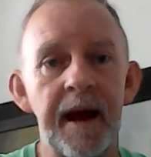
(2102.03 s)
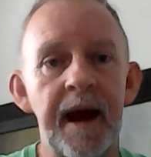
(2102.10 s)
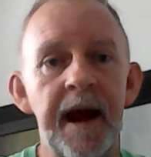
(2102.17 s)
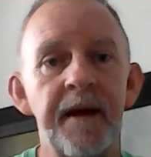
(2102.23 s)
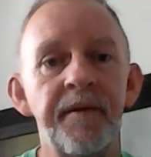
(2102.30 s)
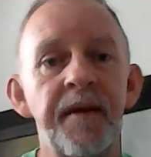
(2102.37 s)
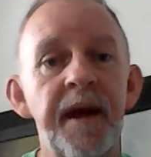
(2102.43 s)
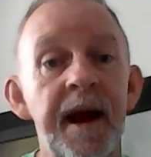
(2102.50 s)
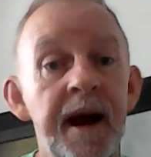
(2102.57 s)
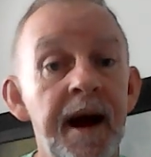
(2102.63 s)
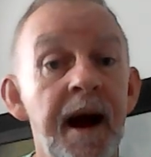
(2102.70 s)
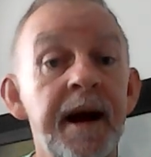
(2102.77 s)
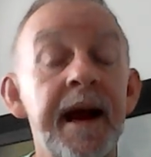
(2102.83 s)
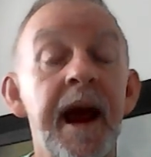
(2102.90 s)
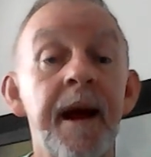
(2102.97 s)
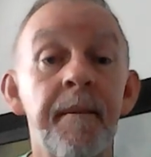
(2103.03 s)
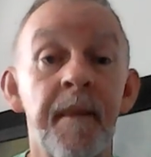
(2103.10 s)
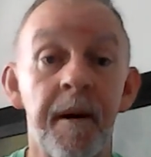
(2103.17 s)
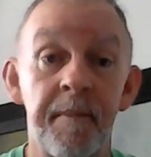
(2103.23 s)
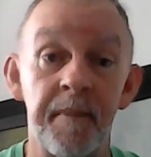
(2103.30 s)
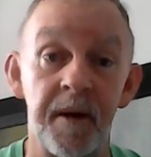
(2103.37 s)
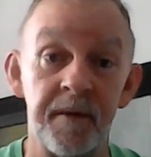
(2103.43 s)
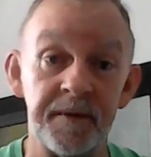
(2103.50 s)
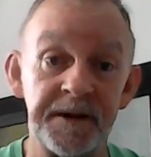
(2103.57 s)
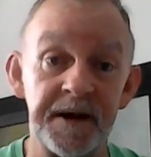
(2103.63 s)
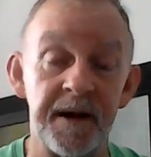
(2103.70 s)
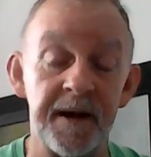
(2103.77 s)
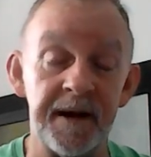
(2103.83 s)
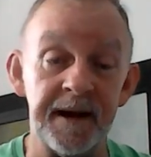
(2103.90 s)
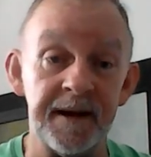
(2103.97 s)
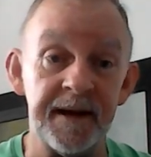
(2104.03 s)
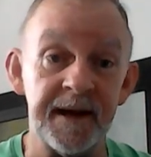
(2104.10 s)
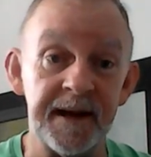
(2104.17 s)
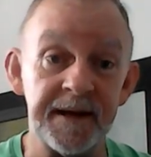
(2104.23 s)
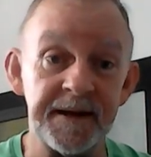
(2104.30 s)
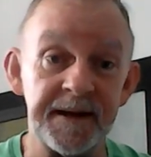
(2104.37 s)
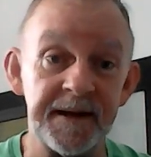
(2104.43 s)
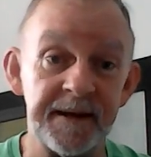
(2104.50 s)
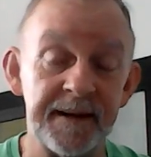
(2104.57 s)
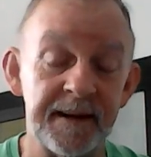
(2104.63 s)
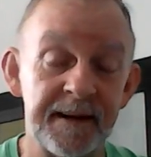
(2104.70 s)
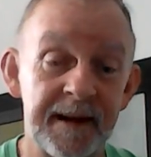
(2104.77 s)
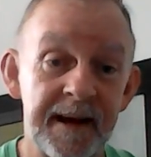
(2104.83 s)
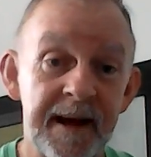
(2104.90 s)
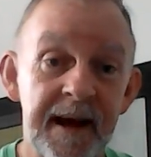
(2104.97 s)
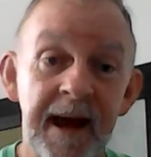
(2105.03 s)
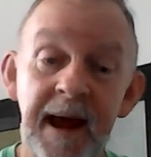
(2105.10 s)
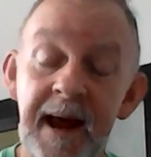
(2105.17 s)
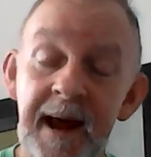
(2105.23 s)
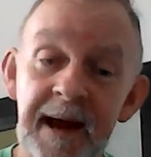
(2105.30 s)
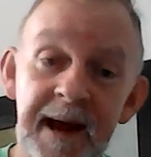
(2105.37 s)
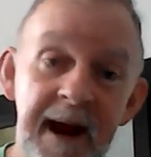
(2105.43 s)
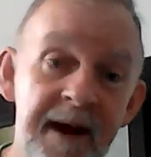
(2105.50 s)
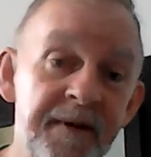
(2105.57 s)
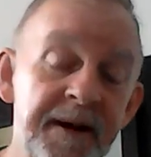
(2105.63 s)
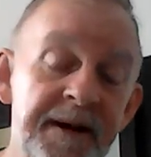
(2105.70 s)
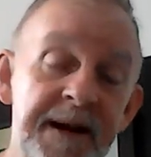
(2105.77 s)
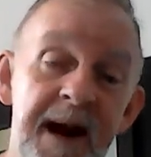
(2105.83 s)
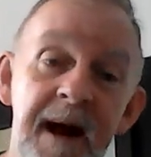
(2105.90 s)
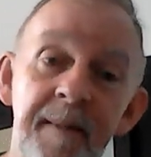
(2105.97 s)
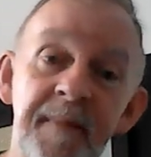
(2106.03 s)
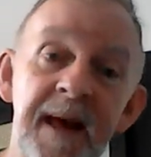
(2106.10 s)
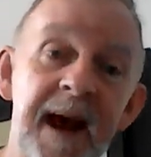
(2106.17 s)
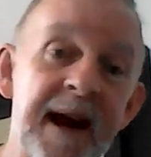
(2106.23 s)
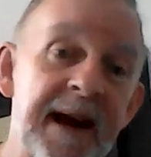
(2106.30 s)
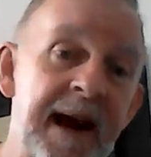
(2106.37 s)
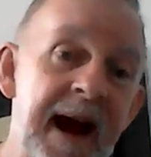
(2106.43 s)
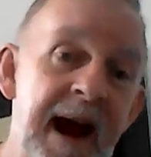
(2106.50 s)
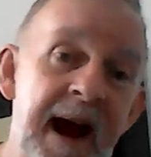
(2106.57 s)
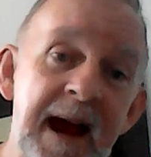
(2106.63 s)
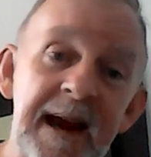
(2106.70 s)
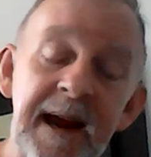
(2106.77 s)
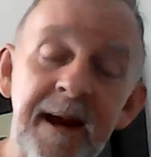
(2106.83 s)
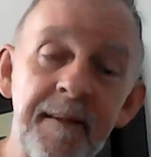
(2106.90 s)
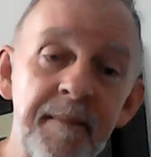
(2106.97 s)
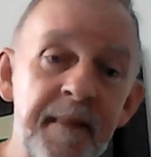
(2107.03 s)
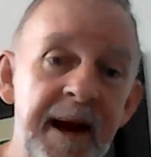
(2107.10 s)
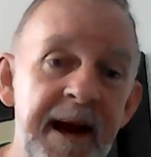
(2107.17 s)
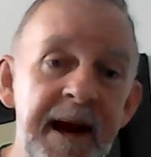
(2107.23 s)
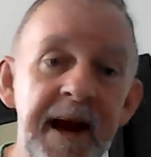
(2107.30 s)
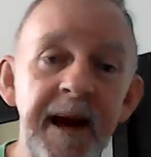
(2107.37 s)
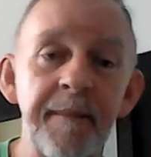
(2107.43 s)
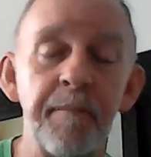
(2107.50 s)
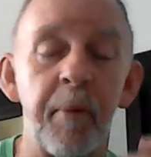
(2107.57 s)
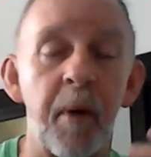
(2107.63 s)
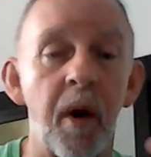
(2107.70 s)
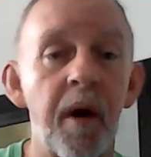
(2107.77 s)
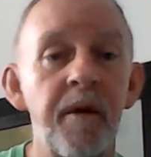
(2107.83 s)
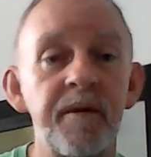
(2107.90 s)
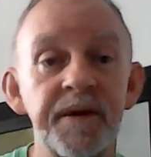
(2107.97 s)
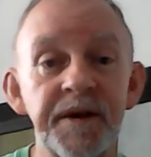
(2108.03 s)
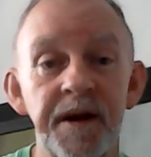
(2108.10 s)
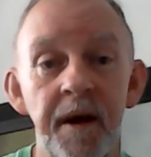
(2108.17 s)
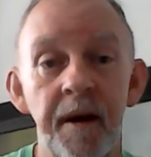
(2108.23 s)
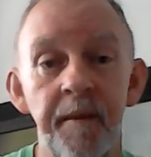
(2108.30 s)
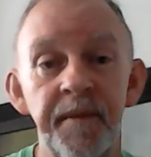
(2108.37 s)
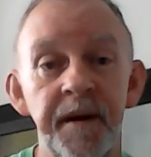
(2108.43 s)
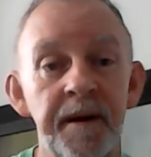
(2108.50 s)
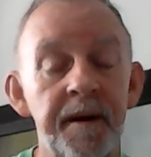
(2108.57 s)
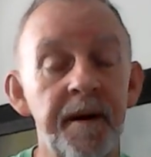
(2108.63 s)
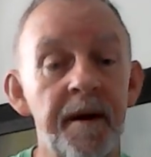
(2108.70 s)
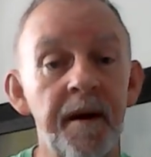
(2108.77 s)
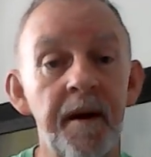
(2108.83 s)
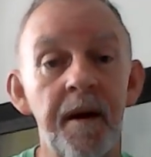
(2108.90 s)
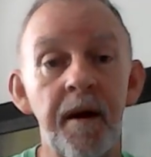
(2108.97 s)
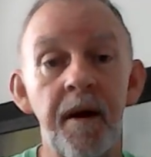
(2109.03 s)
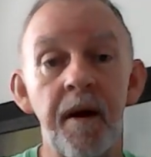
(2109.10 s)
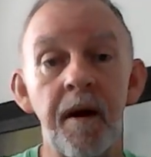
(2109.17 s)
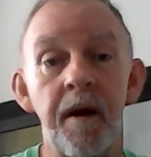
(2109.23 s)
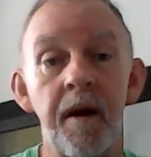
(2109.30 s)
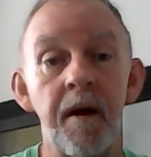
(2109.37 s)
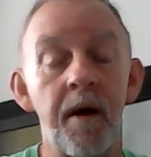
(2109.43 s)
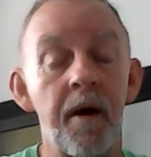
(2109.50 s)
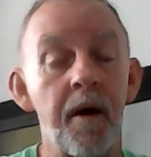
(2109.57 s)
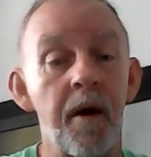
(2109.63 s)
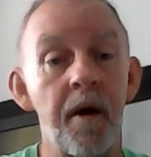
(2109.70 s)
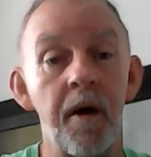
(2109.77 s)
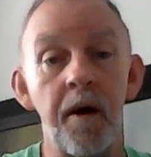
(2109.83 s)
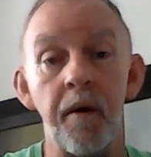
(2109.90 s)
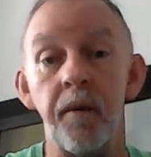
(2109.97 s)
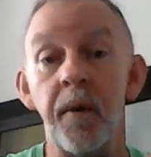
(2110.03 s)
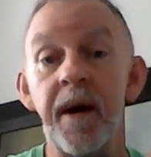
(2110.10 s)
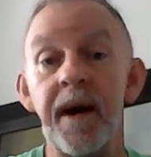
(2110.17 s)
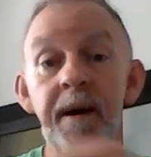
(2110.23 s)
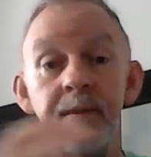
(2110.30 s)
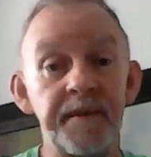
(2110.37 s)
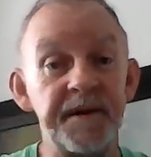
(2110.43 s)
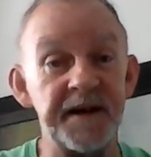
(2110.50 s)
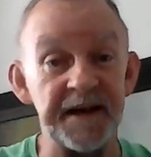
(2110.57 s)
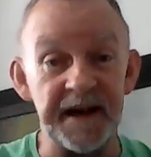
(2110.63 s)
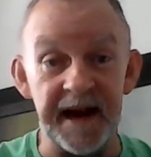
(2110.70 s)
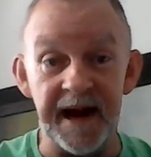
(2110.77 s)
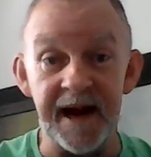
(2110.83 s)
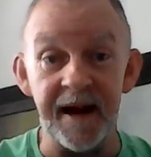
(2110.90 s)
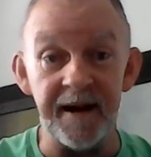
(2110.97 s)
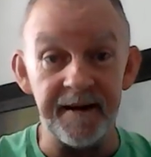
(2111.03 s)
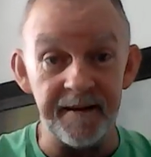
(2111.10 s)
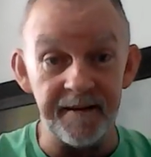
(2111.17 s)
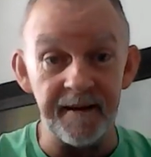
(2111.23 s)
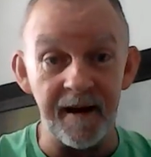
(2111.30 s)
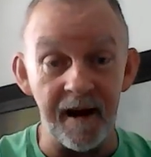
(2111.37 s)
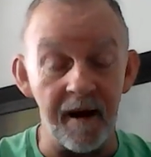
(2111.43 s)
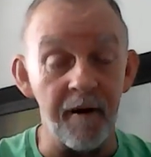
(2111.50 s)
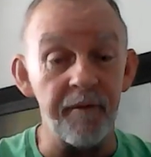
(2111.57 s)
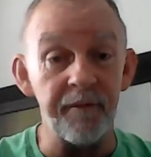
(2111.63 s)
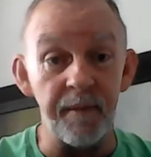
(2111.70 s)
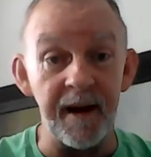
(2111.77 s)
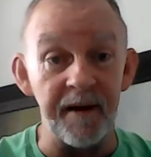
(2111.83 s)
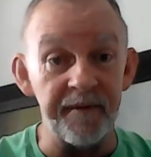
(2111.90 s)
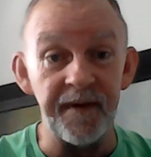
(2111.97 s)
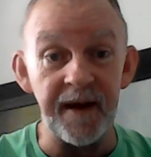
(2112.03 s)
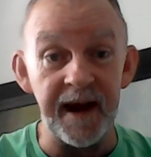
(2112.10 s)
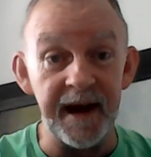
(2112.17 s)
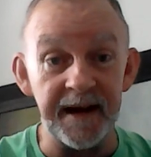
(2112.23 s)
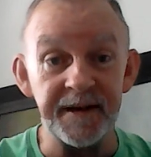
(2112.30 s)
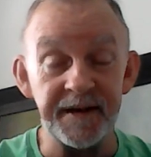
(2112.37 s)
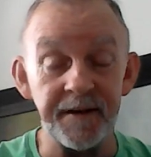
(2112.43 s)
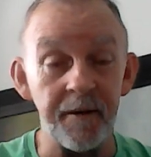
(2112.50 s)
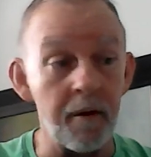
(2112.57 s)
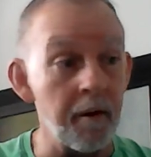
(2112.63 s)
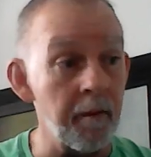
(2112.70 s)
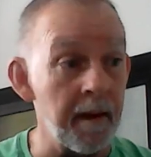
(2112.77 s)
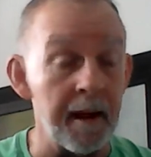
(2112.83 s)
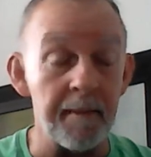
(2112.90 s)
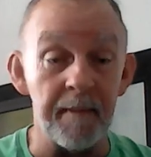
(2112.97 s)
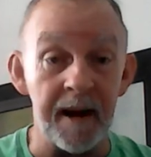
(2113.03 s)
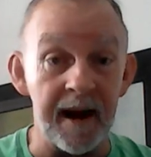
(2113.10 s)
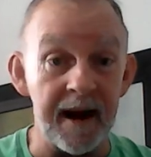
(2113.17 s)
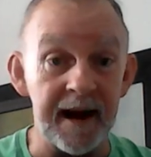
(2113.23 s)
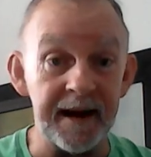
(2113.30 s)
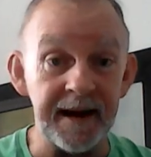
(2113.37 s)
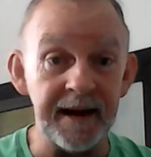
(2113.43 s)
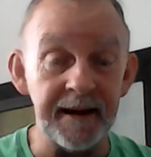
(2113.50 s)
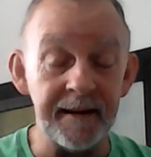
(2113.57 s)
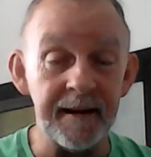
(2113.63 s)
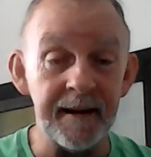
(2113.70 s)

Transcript: And then I came up on Sonny Liston. And every time that guy hit me, he broke something or ripped skin off my face or my body.